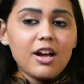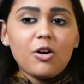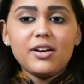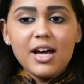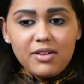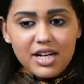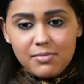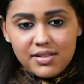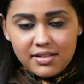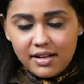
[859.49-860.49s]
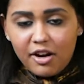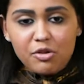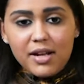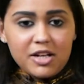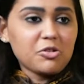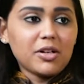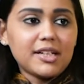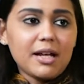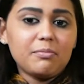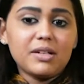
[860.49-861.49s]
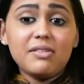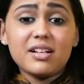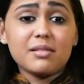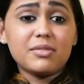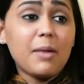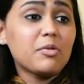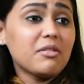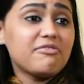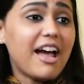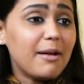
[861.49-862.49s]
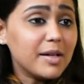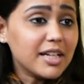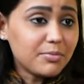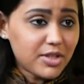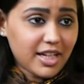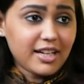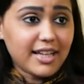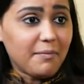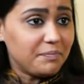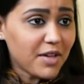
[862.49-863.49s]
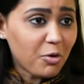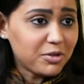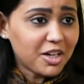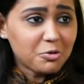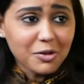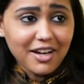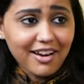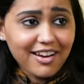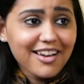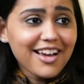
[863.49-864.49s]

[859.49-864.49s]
On everyday basis, I try to make sure that I'm giving some time to my family and checking them, how they are doing.